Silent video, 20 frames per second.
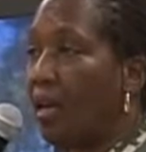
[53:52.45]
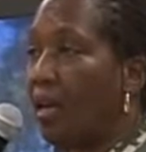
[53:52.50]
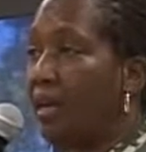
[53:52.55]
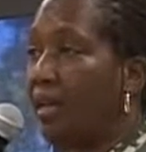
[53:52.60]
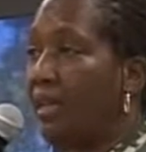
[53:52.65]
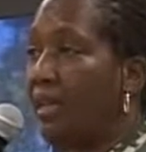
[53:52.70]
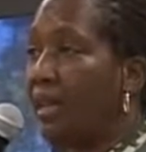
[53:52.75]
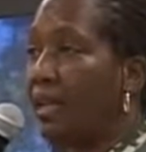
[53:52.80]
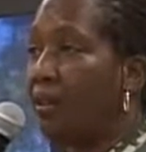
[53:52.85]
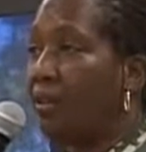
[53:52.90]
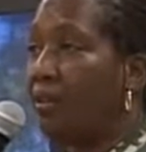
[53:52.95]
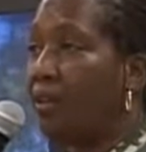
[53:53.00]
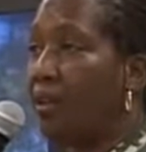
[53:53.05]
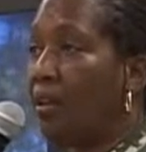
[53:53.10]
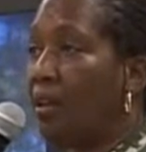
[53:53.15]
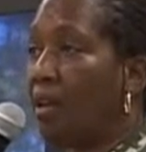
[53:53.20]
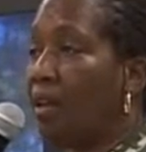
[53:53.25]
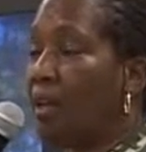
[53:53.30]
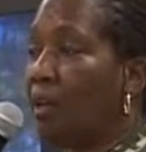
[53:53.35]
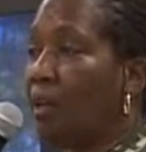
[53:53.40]

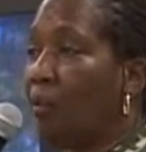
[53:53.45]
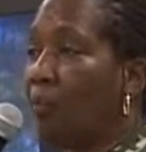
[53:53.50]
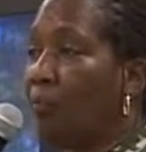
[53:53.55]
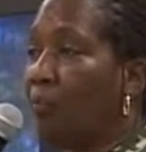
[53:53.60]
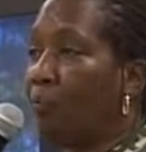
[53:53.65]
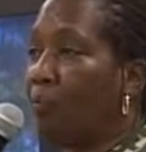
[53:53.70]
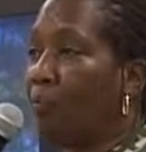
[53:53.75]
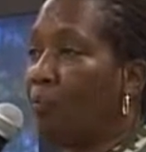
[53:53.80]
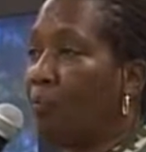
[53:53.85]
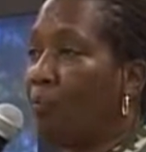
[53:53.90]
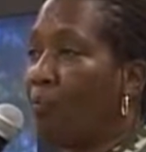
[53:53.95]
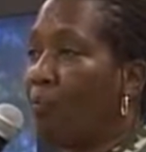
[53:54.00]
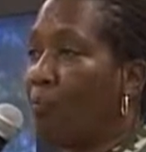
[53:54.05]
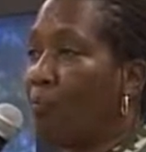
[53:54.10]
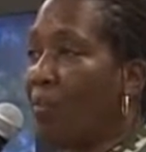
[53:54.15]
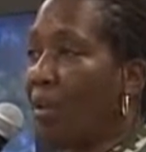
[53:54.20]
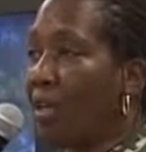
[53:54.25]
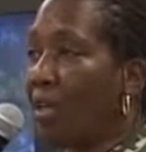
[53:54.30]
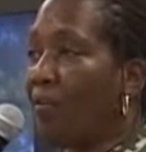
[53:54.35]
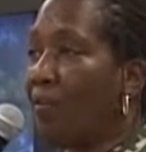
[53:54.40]
Again, um,
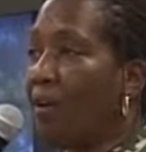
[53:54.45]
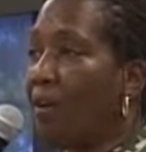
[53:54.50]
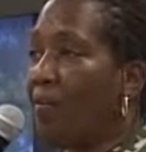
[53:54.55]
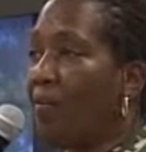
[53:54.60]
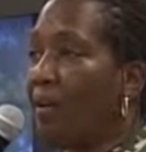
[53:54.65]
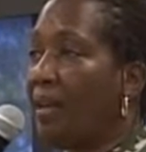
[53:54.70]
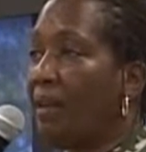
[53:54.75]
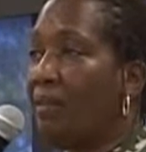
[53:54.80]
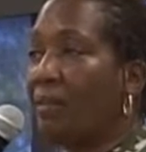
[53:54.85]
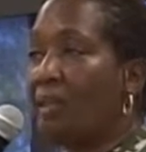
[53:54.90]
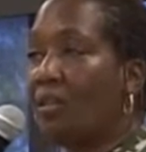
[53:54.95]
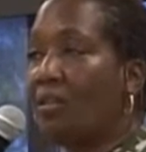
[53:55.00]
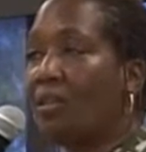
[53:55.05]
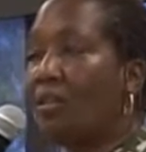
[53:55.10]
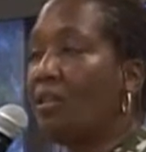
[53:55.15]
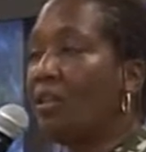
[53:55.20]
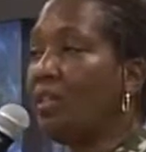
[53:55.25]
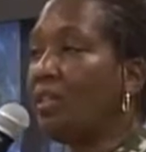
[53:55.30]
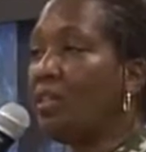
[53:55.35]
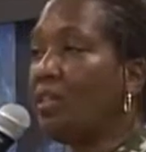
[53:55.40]
many of our families
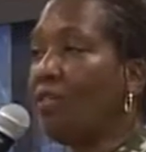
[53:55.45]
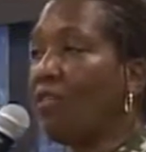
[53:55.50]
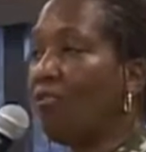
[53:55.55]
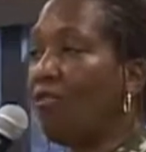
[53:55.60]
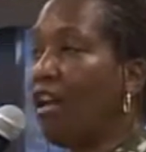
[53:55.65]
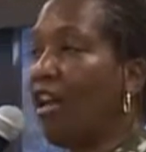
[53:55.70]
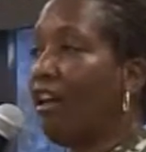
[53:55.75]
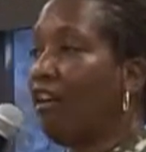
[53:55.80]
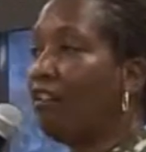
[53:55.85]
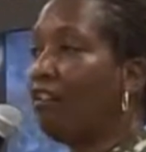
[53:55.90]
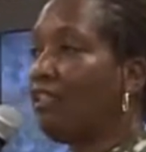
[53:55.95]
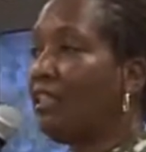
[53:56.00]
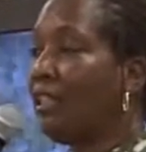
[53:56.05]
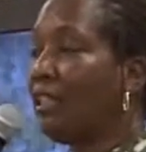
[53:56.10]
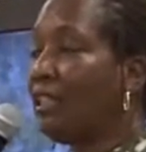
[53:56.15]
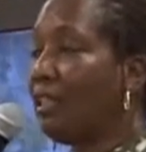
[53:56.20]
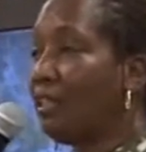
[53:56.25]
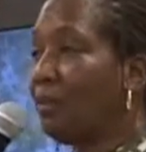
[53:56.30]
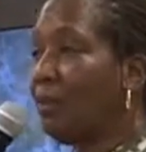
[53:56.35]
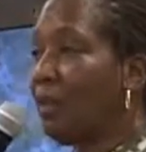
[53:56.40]
don't identify
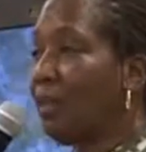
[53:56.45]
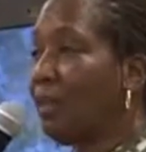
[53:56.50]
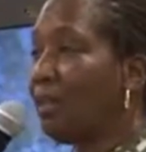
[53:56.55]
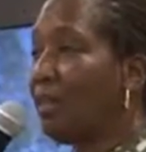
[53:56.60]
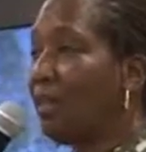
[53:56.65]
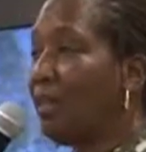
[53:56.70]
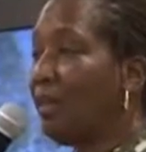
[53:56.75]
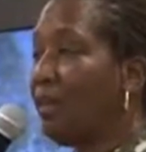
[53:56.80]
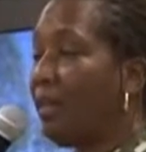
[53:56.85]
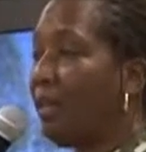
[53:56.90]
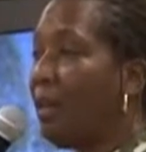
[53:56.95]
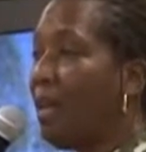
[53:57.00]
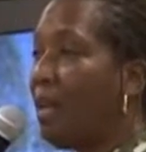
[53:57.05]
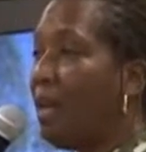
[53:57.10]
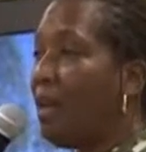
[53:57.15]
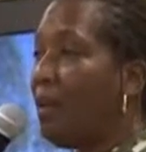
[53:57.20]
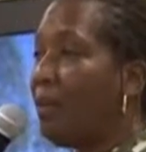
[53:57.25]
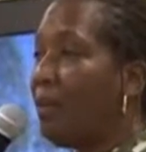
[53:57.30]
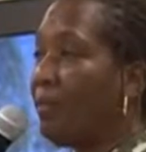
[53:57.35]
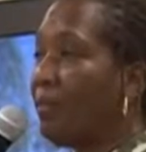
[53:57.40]
as military.
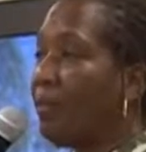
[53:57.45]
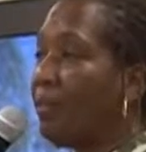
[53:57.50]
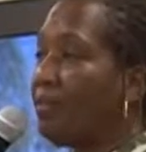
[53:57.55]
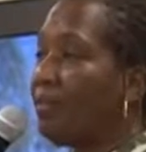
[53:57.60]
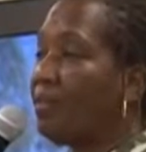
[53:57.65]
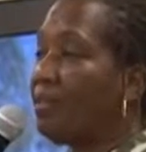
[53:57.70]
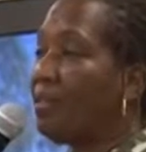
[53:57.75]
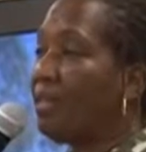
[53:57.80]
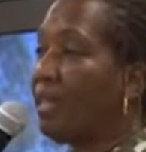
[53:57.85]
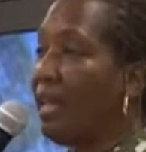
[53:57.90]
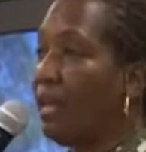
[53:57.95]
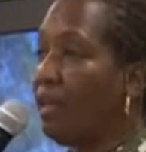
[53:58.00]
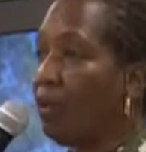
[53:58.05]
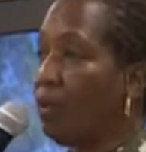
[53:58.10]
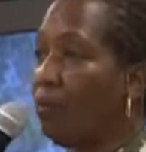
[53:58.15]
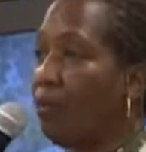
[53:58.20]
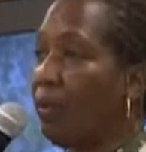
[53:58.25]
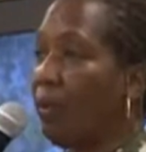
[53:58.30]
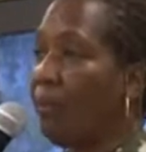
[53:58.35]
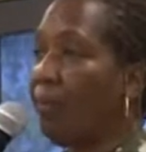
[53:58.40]
But there's the
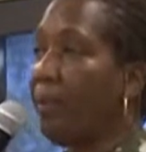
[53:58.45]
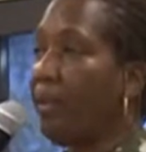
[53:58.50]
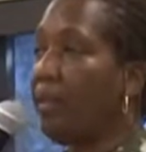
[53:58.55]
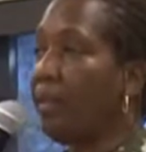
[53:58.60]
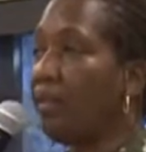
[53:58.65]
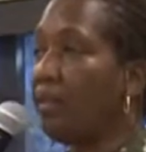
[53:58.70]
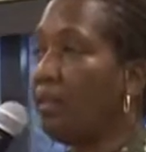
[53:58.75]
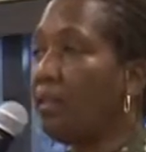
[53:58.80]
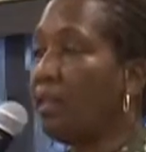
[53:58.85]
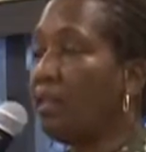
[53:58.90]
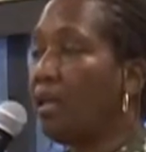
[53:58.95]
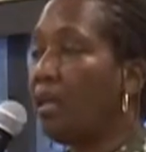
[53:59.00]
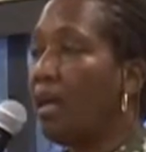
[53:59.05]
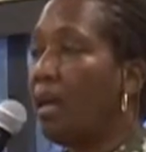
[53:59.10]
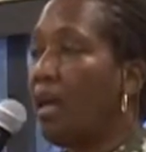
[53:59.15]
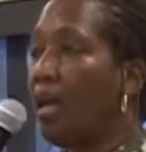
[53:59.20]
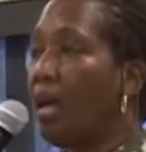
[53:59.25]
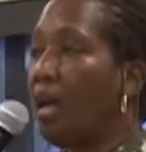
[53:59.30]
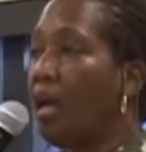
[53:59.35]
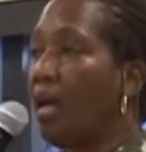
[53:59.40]
yellow ribbon
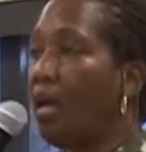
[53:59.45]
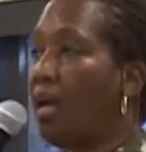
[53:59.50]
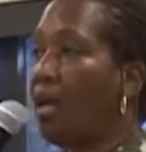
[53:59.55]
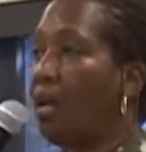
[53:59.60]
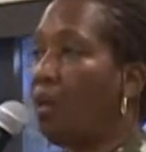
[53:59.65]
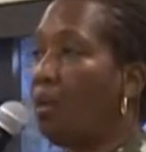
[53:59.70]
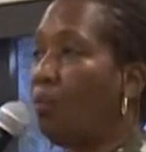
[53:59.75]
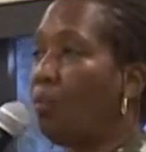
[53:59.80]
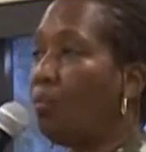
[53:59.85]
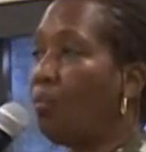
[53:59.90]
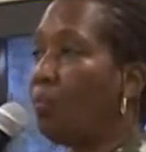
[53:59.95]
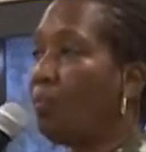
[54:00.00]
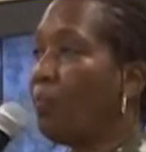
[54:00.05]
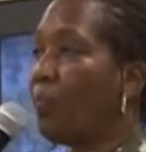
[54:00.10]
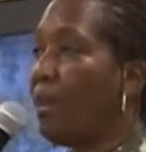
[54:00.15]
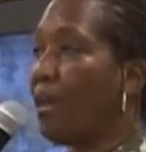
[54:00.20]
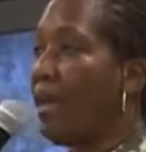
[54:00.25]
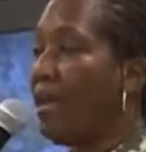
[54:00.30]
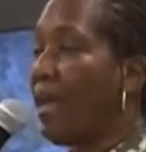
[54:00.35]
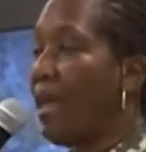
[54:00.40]
uh,
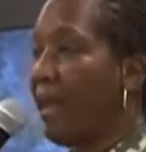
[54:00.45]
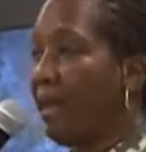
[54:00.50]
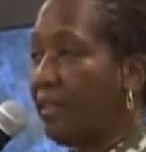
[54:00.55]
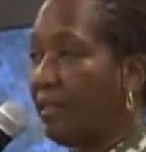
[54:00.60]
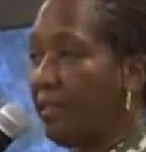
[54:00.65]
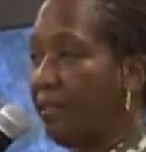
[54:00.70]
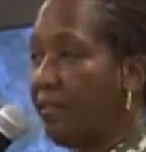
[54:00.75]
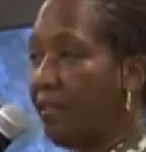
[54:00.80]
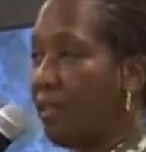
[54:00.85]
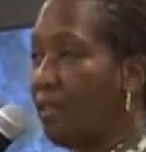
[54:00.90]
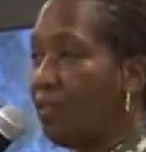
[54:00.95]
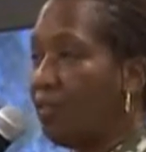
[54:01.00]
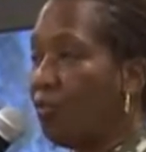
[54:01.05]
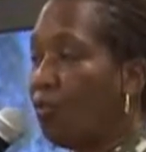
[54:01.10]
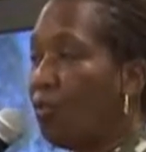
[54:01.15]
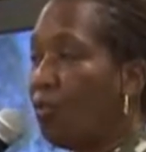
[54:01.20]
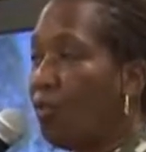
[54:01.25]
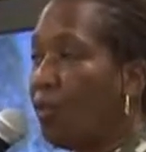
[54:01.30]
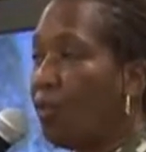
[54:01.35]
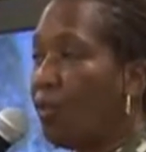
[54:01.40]
activities
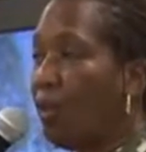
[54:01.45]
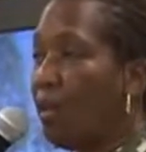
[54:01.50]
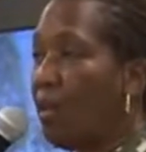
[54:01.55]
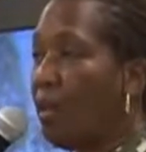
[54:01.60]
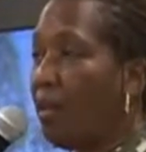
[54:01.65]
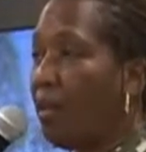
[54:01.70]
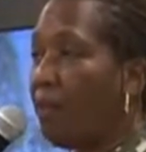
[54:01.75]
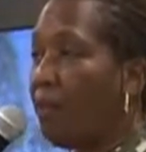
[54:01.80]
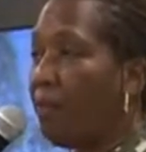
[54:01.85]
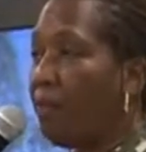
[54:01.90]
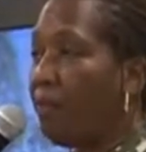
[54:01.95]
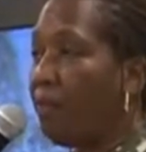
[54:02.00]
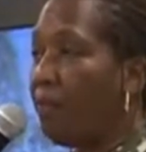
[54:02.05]
for uh,